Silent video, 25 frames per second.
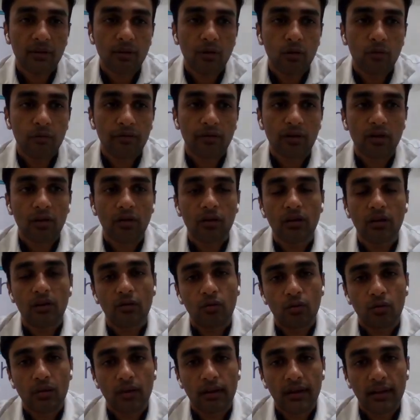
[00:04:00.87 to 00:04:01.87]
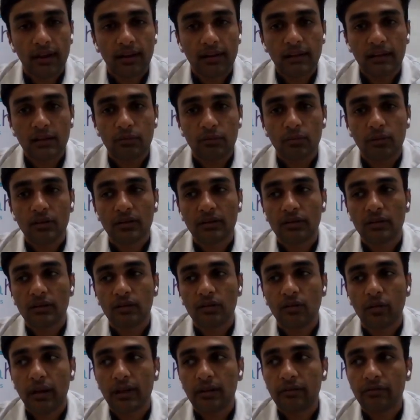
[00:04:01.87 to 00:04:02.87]
overall oral health with
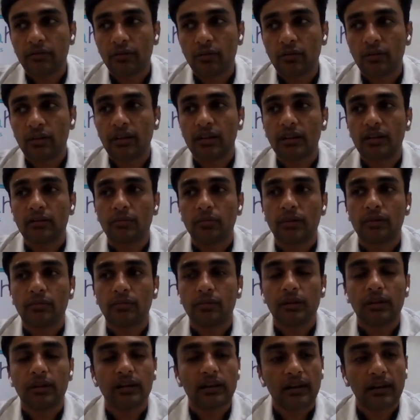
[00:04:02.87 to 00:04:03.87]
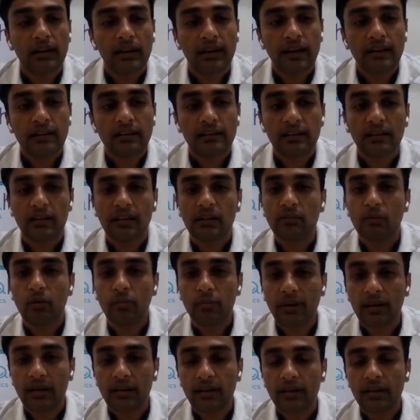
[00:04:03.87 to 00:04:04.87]
quite a few teeth in grade 3
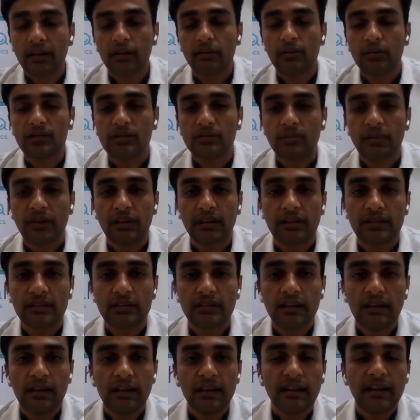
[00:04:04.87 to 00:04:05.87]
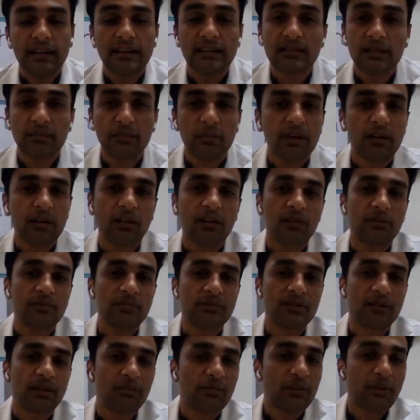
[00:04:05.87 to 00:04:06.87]
mobility, which means, in simple
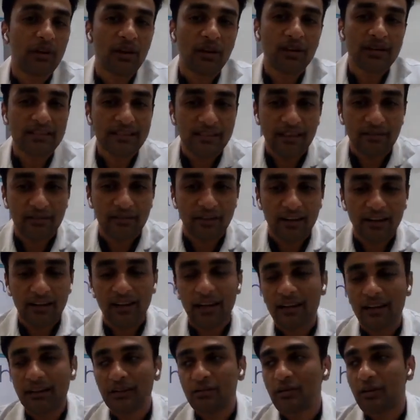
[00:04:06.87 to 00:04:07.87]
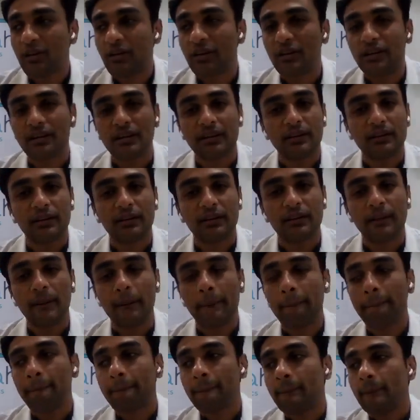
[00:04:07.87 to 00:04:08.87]
terms, they're beyond saving and you cannot
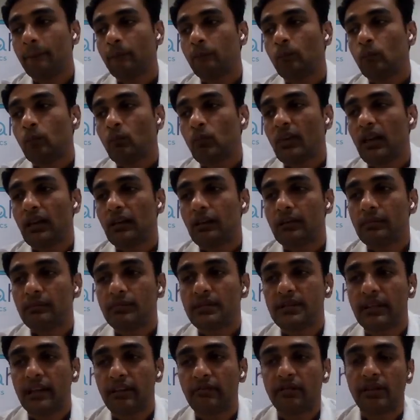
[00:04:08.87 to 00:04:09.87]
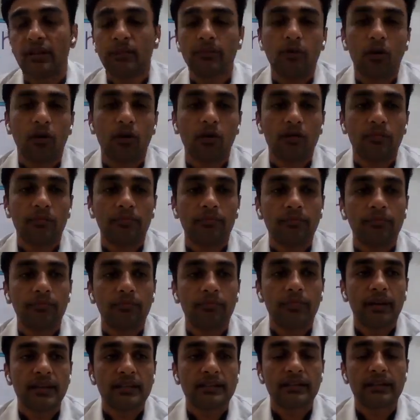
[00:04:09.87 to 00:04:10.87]
save them, or
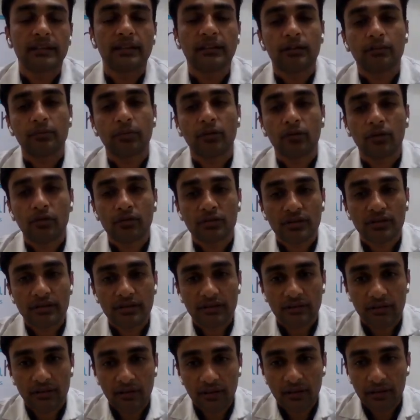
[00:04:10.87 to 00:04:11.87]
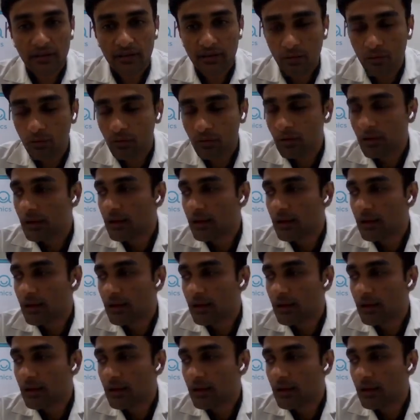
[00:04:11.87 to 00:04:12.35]
basically the prognosis is really low.